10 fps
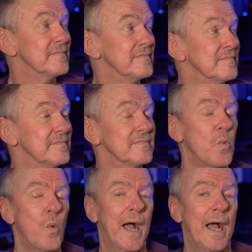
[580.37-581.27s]

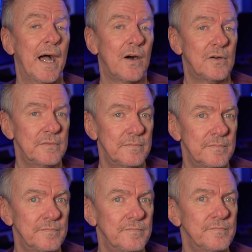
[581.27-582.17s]

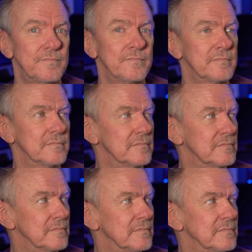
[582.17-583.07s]

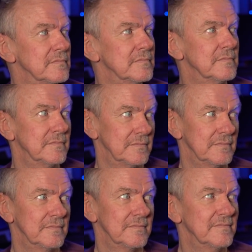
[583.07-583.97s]

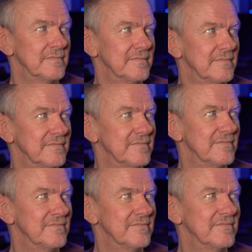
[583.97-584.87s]

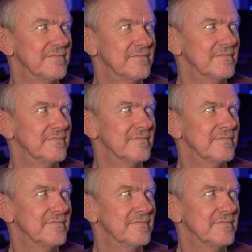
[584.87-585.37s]
(silent)